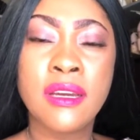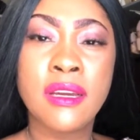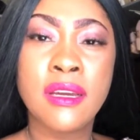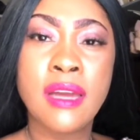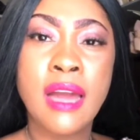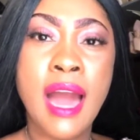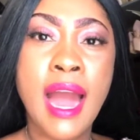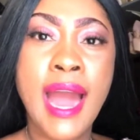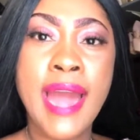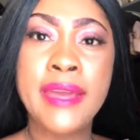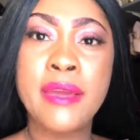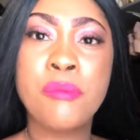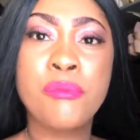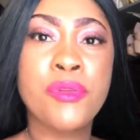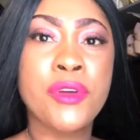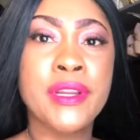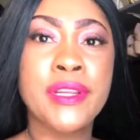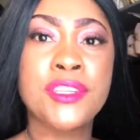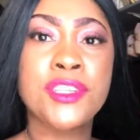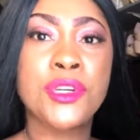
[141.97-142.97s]
I am
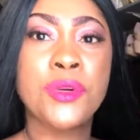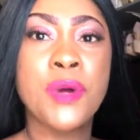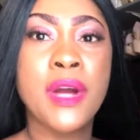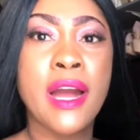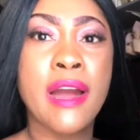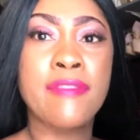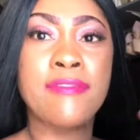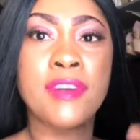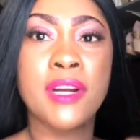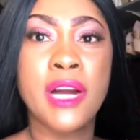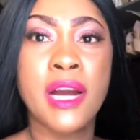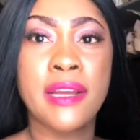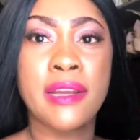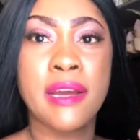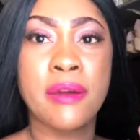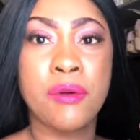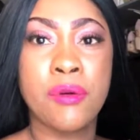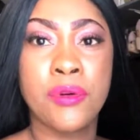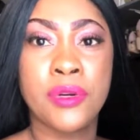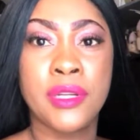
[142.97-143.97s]
pretty sure I forgot I
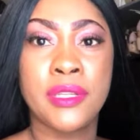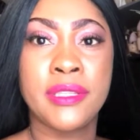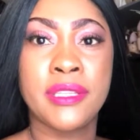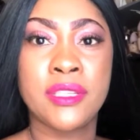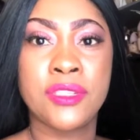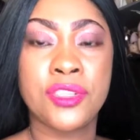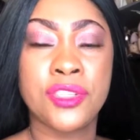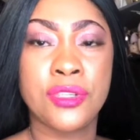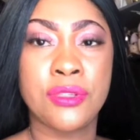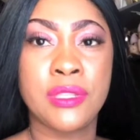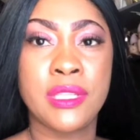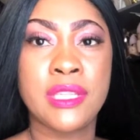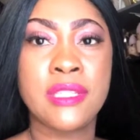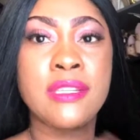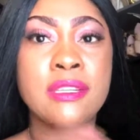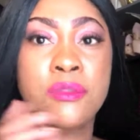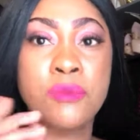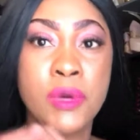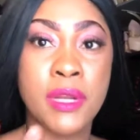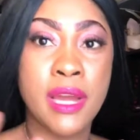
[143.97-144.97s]
ordered this shoe. This
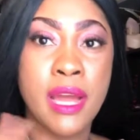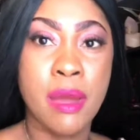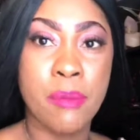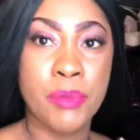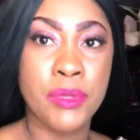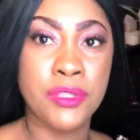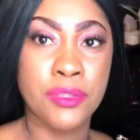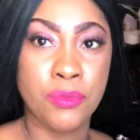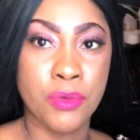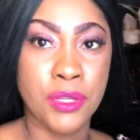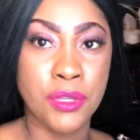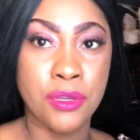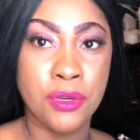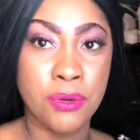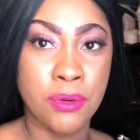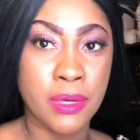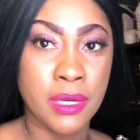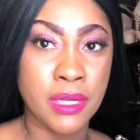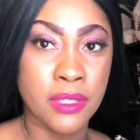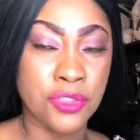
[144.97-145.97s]
is what happens when
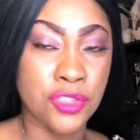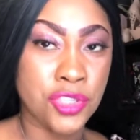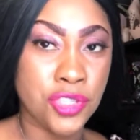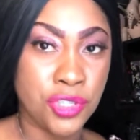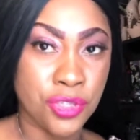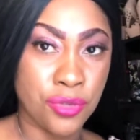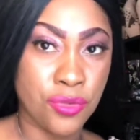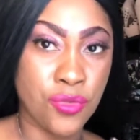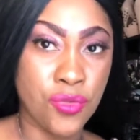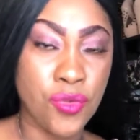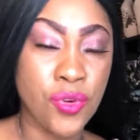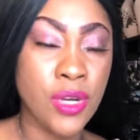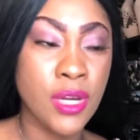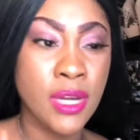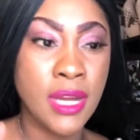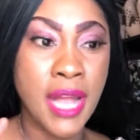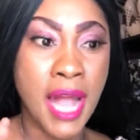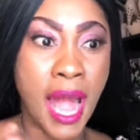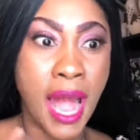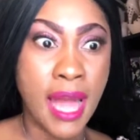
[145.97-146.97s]
you're a shoe
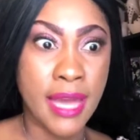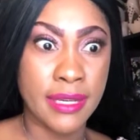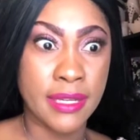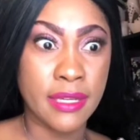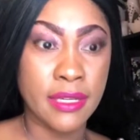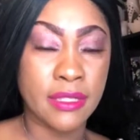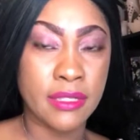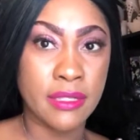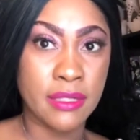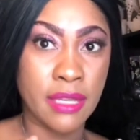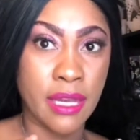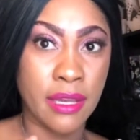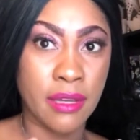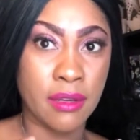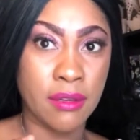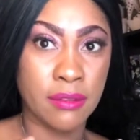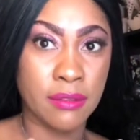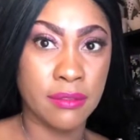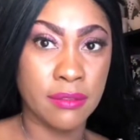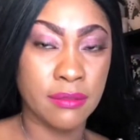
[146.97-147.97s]
addict, like
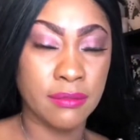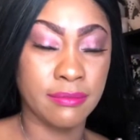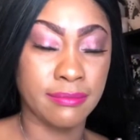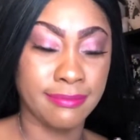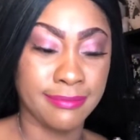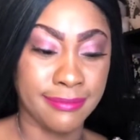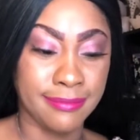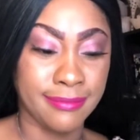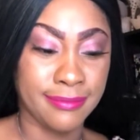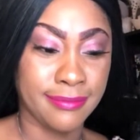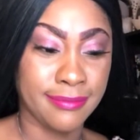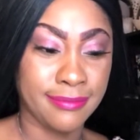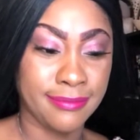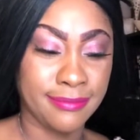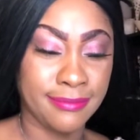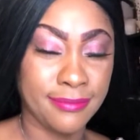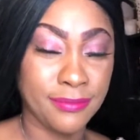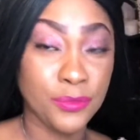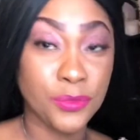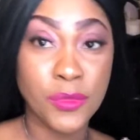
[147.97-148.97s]

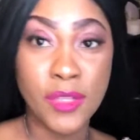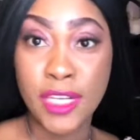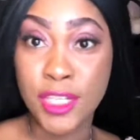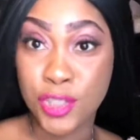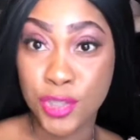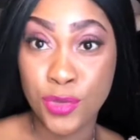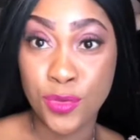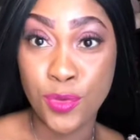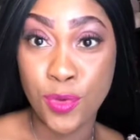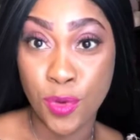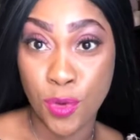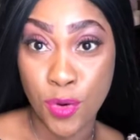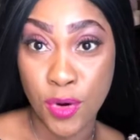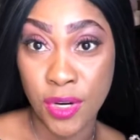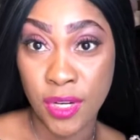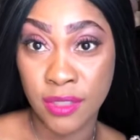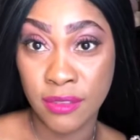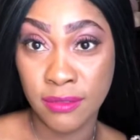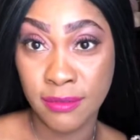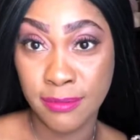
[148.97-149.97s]
a shoe
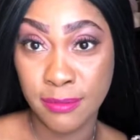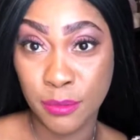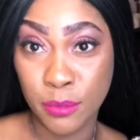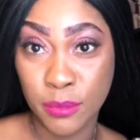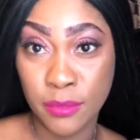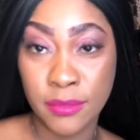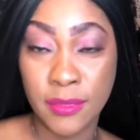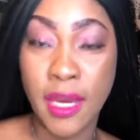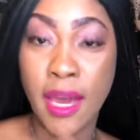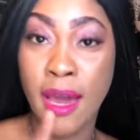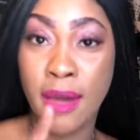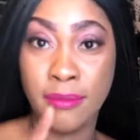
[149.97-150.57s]
whore. Yeah.